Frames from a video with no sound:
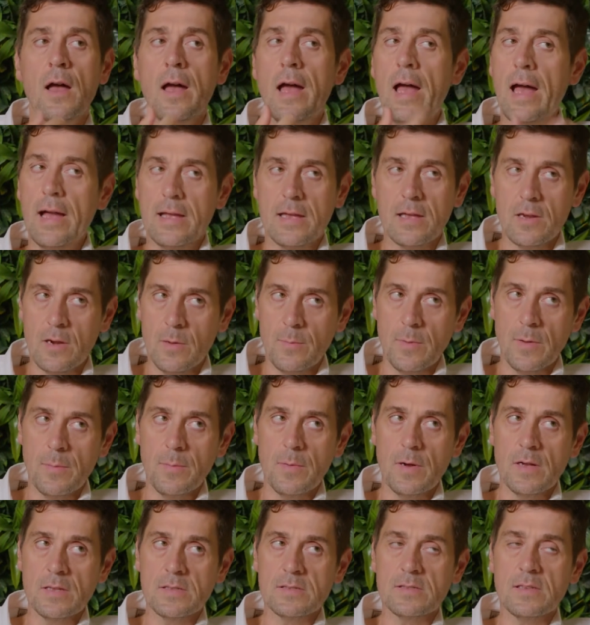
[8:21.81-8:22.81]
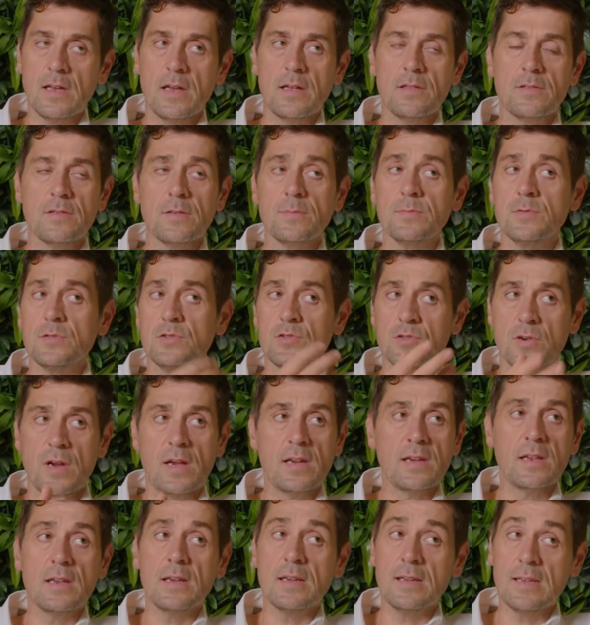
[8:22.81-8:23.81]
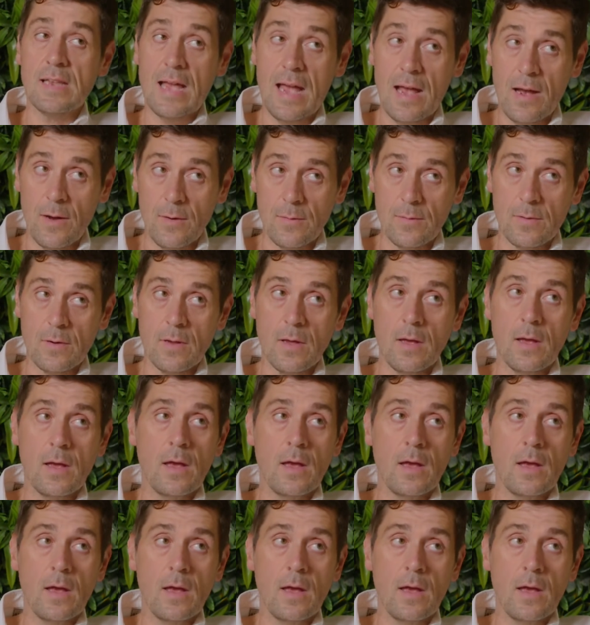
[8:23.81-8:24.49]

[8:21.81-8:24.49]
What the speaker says: economic mindset in terms of trading down